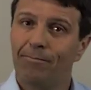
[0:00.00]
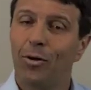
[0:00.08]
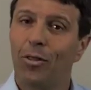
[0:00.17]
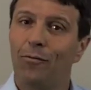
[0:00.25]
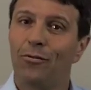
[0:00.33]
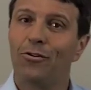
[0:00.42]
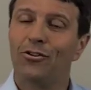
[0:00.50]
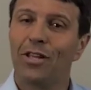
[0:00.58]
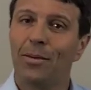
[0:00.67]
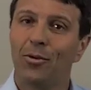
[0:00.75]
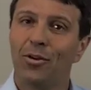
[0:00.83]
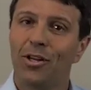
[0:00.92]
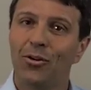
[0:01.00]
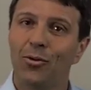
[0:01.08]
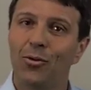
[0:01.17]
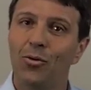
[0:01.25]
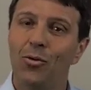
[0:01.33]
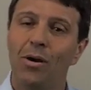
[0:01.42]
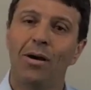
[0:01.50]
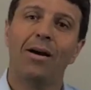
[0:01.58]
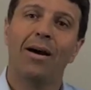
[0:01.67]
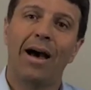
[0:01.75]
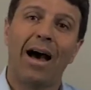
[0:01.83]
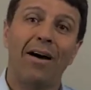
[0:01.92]
But the first step you need to do
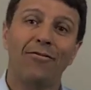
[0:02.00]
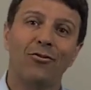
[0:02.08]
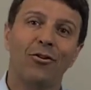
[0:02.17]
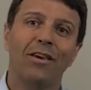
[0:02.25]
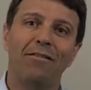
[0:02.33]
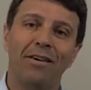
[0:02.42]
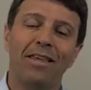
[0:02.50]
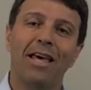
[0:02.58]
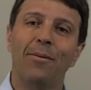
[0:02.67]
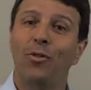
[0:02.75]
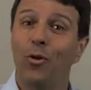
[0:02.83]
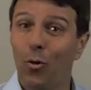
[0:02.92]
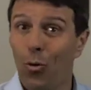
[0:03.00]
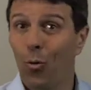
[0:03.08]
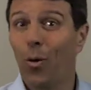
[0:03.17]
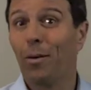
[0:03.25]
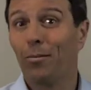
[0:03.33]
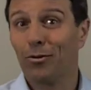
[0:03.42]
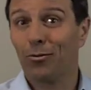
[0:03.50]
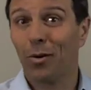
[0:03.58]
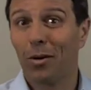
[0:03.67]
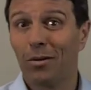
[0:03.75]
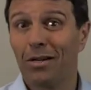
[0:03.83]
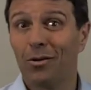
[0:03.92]
after giving them the 1 +
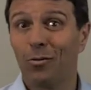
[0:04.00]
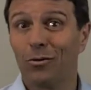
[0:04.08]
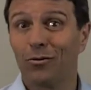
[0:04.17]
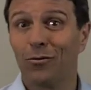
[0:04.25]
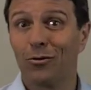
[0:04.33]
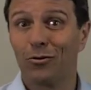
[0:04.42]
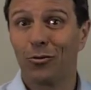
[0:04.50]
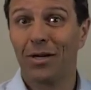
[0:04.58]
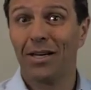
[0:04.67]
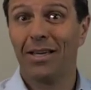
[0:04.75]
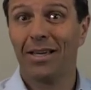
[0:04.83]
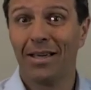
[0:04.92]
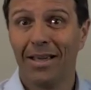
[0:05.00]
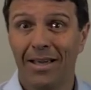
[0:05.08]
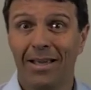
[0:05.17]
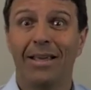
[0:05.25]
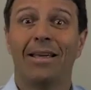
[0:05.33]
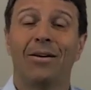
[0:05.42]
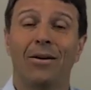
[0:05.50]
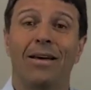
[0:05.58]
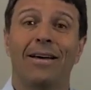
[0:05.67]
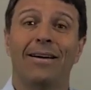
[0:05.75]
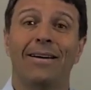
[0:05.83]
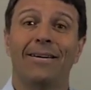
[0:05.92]
1 = 4 training
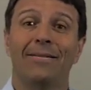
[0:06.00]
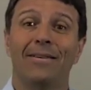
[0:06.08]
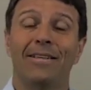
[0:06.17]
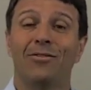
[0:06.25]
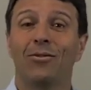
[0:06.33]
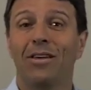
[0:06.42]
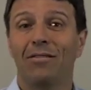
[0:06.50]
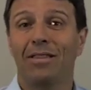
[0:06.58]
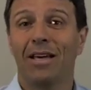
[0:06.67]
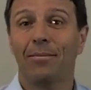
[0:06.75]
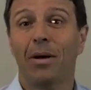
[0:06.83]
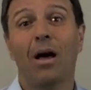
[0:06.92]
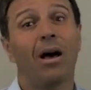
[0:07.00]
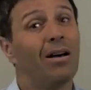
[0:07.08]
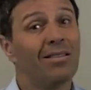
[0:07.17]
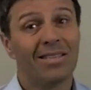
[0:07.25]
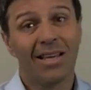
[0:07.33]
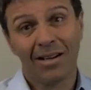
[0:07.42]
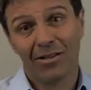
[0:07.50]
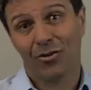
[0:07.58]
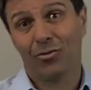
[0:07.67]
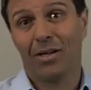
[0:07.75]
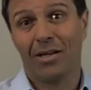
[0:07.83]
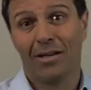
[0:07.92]
is to give them a
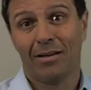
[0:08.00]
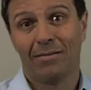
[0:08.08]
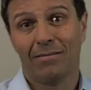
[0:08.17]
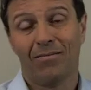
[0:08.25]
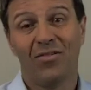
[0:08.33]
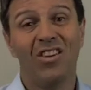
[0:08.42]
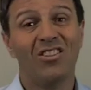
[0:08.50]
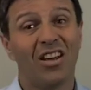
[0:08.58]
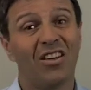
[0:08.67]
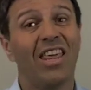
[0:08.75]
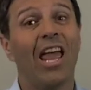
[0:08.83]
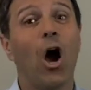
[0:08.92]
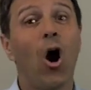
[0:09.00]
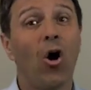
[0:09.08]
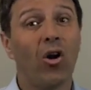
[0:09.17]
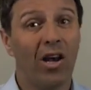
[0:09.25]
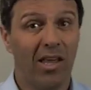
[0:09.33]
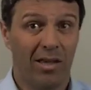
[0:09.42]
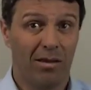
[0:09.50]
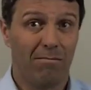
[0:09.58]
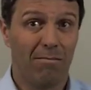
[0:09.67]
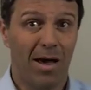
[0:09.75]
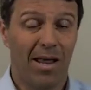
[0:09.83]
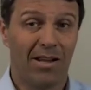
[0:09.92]
sales training. These are the only
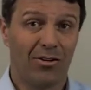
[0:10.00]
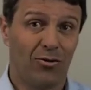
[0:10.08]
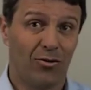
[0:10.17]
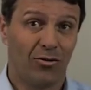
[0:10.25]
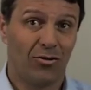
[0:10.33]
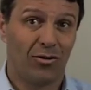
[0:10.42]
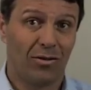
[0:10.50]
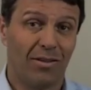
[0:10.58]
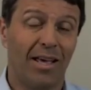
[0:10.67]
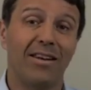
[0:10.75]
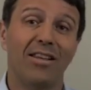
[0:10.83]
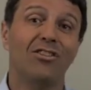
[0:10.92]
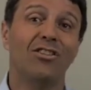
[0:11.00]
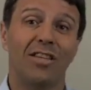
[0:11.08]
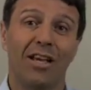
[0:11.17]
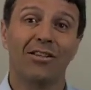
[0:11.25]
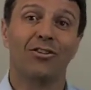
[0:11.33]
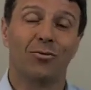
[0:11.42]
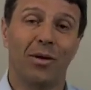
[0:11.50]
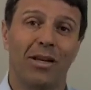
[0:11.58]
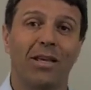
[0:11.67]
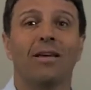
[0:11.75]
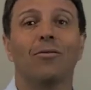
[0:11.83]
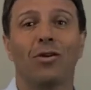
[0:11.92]
managers that need sales
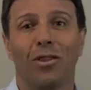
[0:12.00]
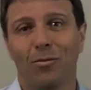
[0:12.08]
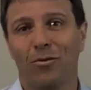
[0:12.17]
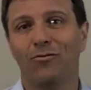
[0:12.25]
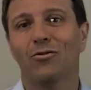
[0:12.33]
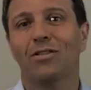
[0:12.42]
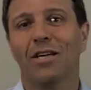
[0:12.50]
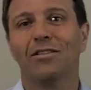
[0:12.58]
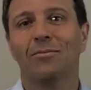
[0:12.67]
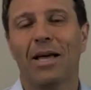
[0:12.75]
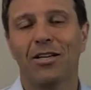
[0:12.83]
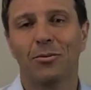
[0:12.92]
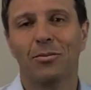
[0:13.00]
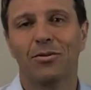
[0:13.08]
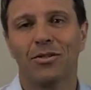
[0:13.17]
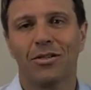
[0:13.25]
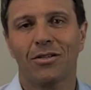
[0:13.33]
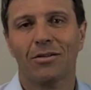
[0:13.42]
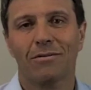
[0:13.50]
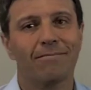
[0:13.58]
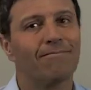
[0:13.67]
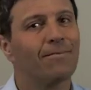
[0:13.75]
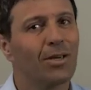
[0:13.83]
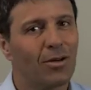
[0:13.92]
training when they move to a sales management position,
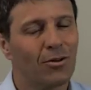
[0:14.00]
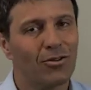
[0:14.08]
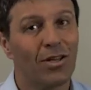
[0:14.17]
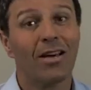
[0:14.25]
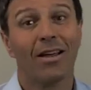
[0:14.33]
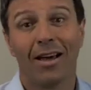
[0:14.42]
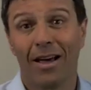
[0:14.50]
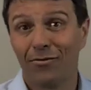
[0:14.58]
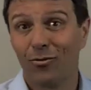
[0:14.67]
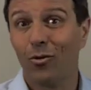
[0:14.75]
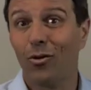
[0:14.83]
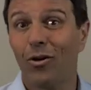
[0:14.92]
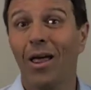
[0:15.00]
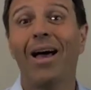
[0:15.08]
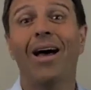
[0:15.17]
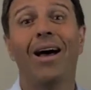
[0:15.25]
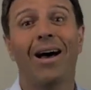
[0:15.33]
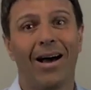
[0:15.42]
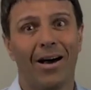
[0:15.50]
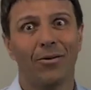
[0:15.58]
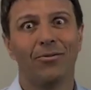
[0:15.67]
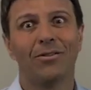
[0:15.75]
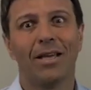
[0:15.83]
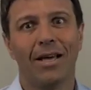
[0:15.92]
because they're going to have to learn how
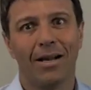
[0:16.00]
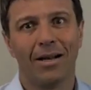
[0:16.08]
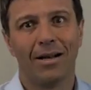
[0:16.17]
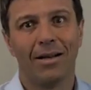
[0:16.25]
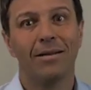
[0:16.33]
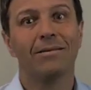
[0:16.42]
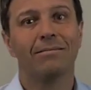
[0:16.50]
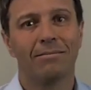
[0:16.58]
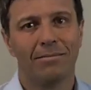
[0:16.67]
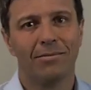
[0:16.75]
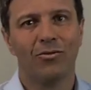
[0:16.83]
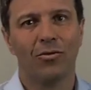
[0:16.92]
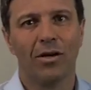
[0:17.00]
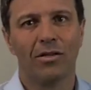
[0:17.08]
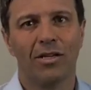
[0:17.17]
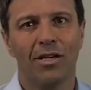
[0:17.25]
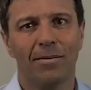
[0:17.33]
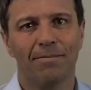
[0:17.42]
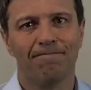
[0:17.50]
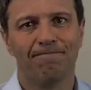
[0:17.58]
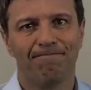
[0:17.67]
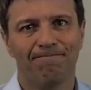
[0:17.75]
to sell to their team.